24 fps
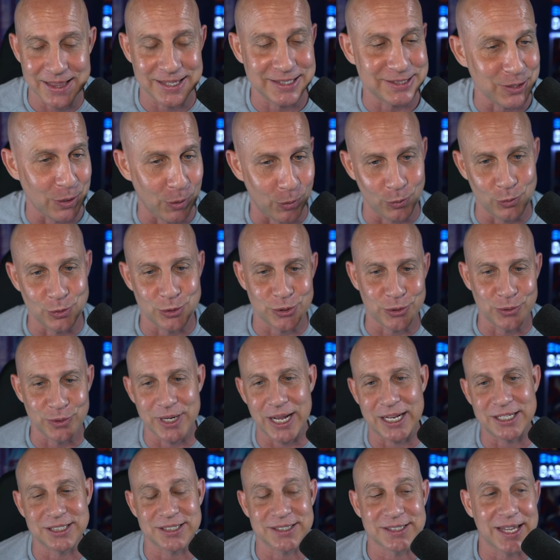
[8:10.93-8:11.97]
this old dude
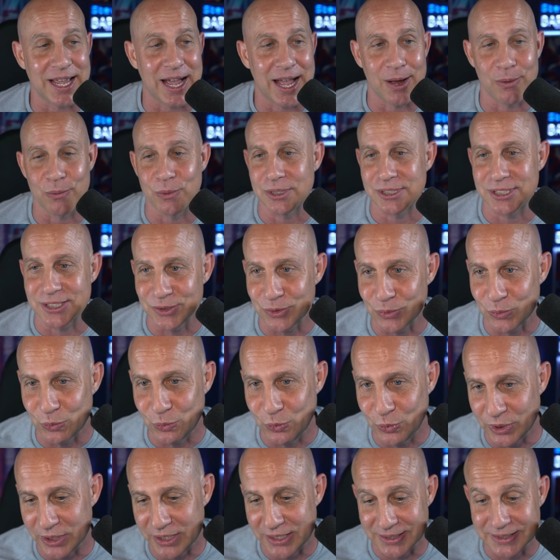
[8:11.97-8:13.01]
I just got, which is
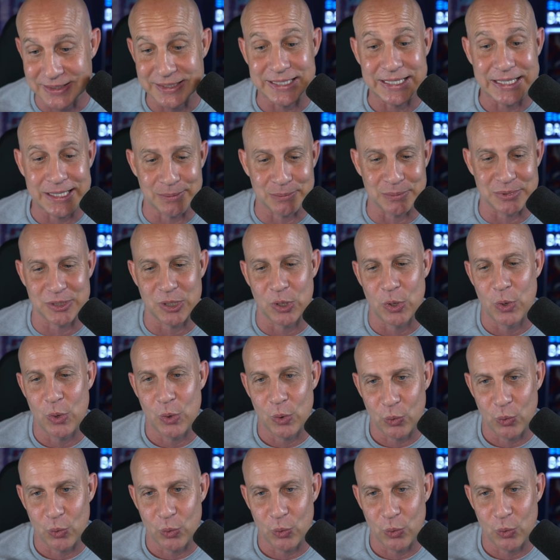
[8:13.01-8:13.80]
really seems